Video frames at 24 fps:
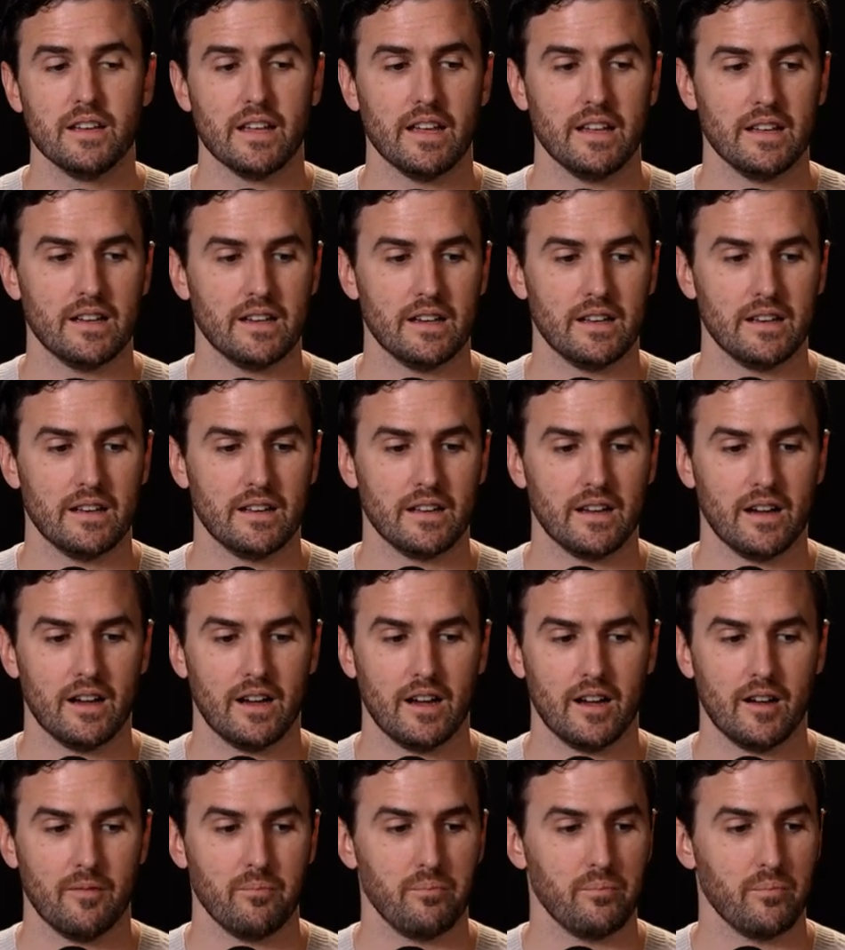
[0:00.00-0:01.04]
And
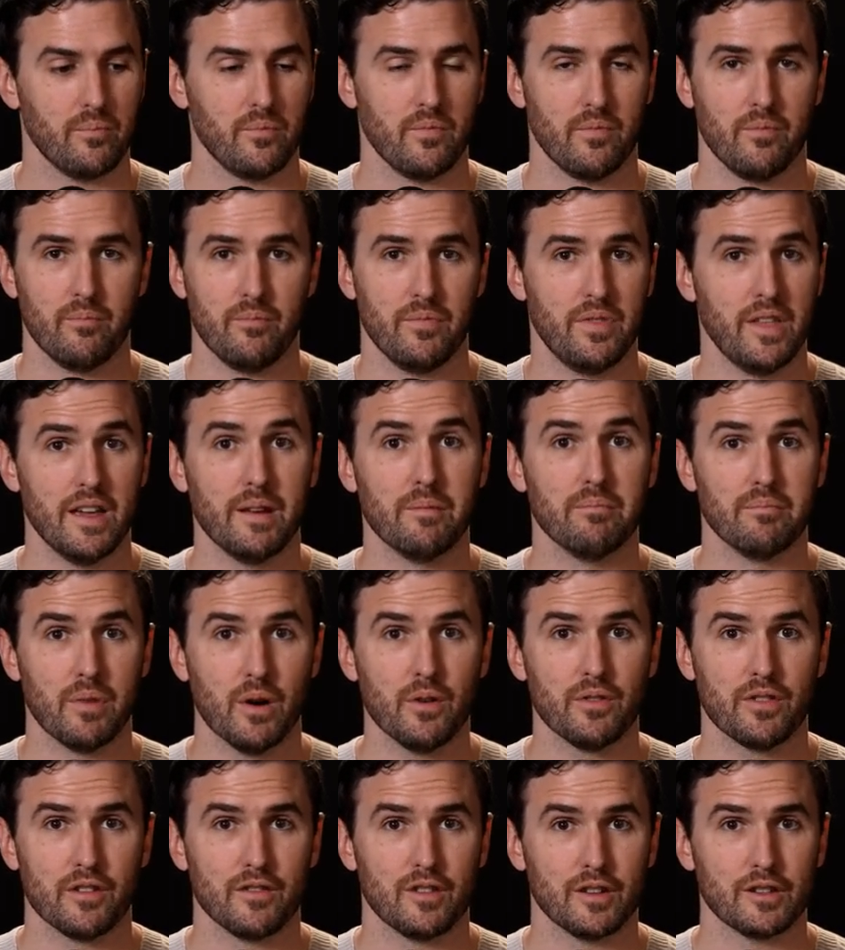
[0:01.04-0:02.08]
um, then
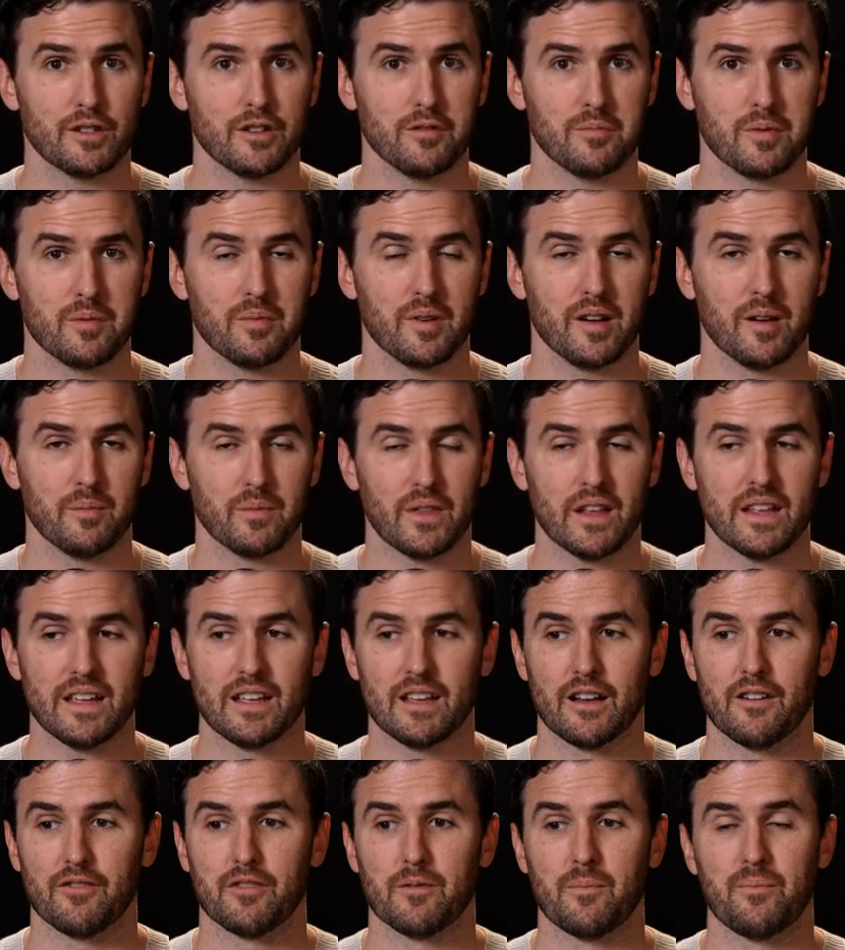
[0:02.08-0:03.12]
both of the two people I'm
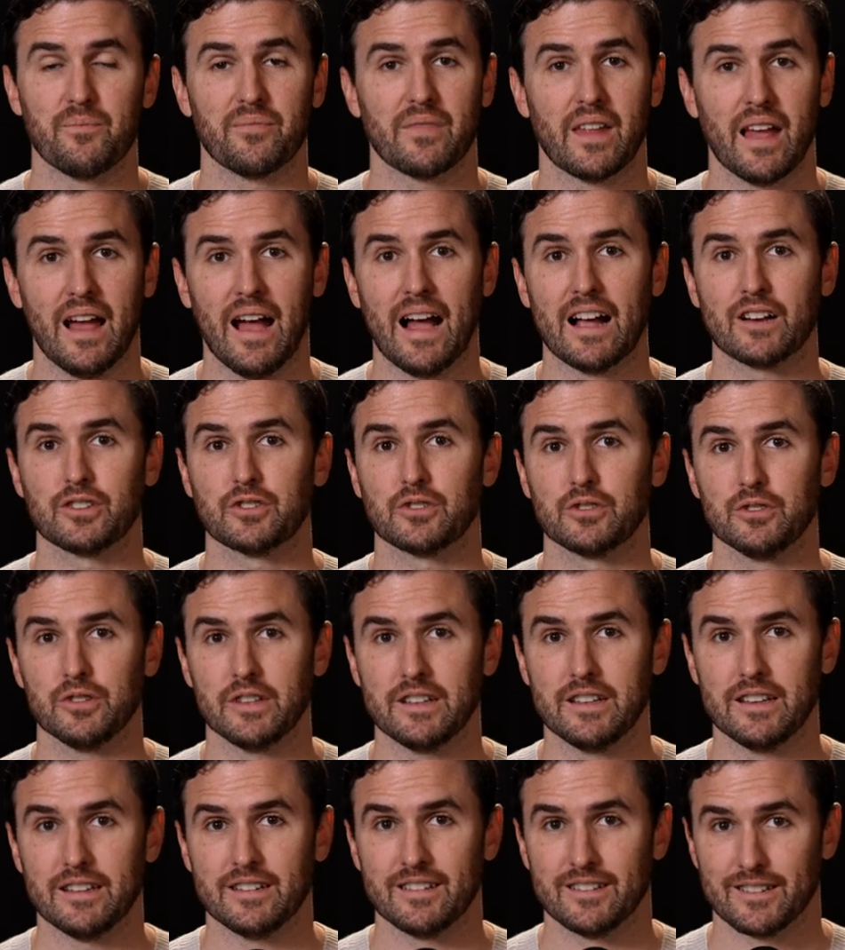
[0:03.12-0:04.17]
thinking of
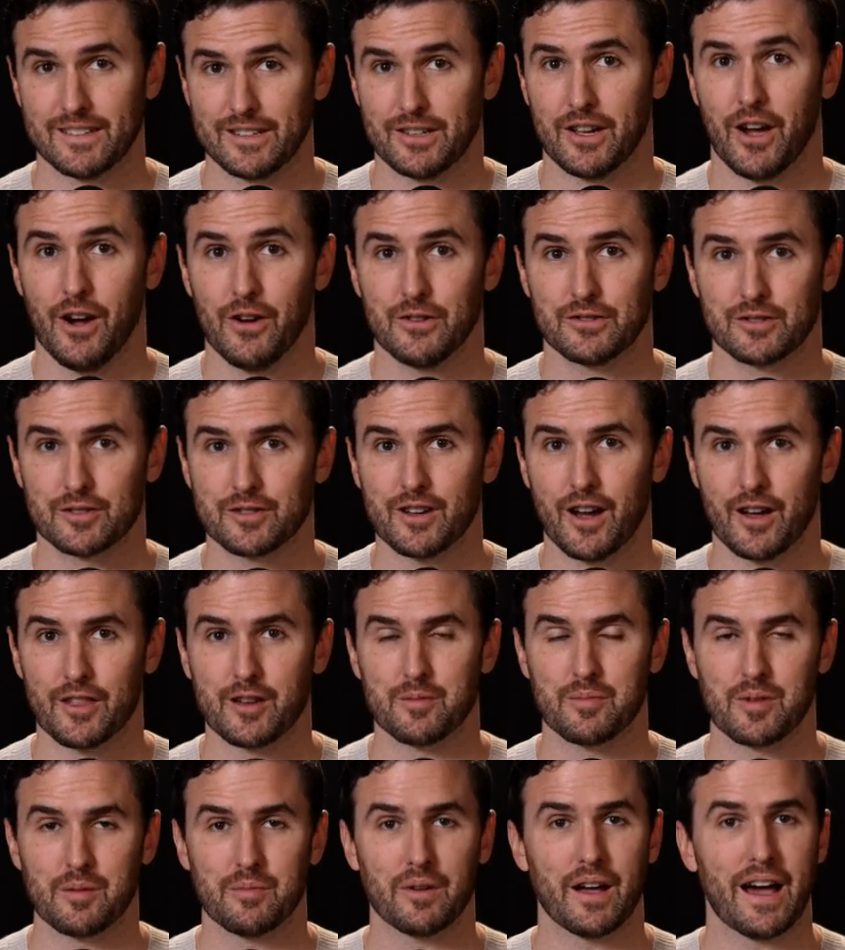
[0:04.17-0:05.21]
actually coach
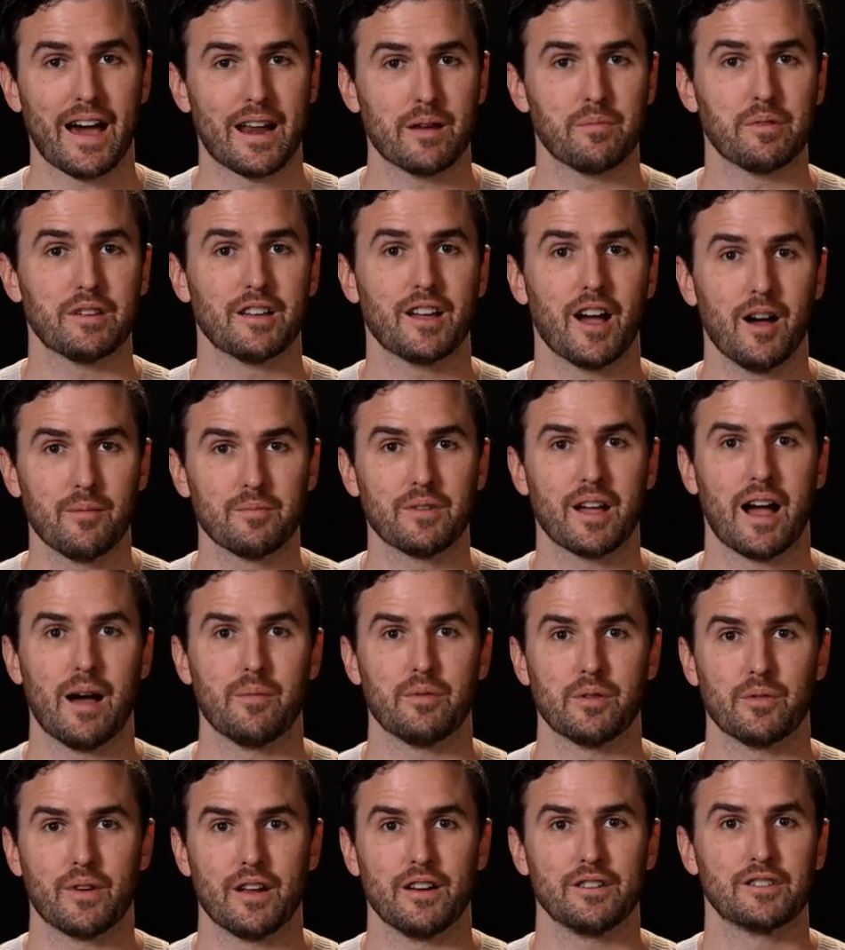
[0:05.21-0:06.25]
other people how to become
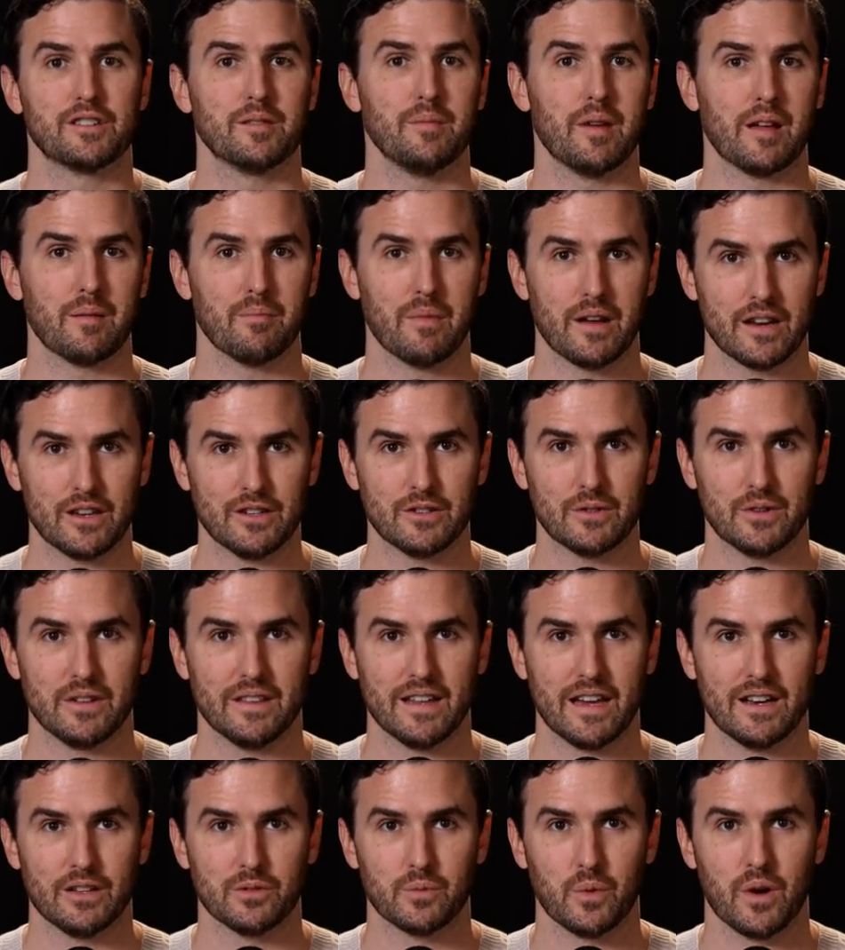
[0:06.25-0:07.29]
copywriters to make money doing
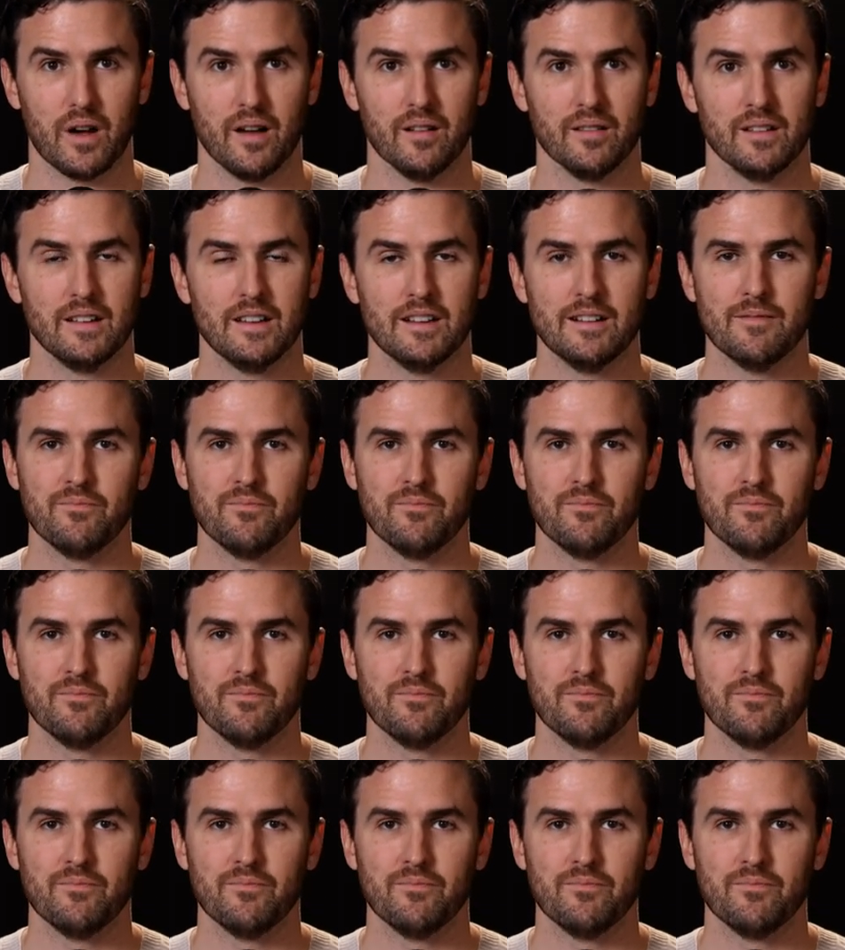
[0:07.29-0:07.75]
that as well.